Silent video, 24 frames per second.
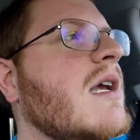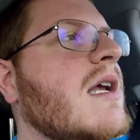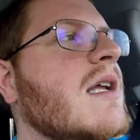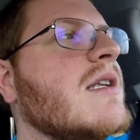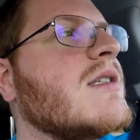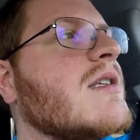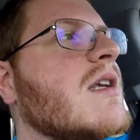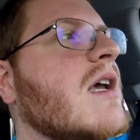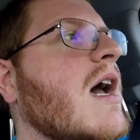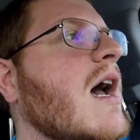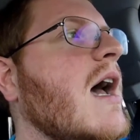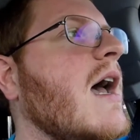
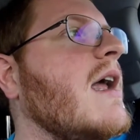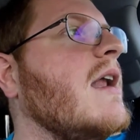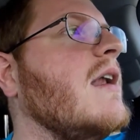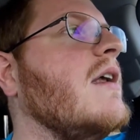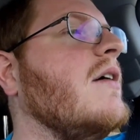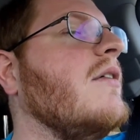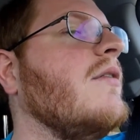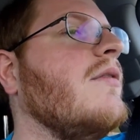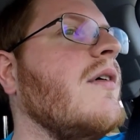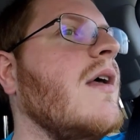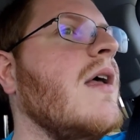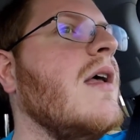it's kind
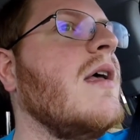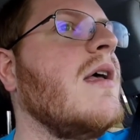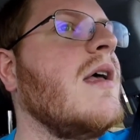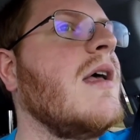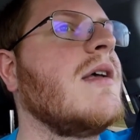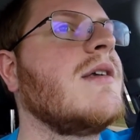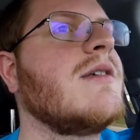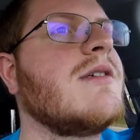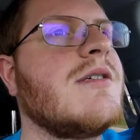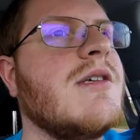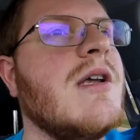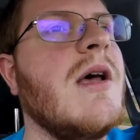of
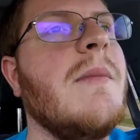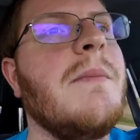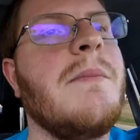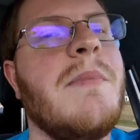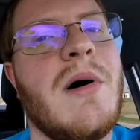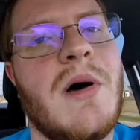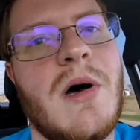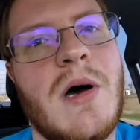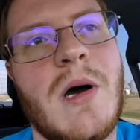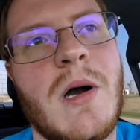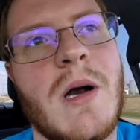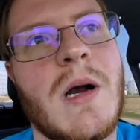
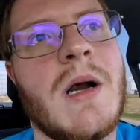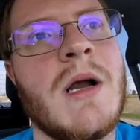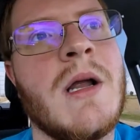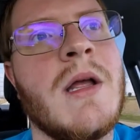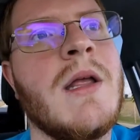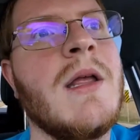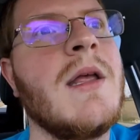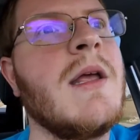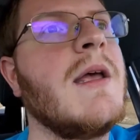subpar.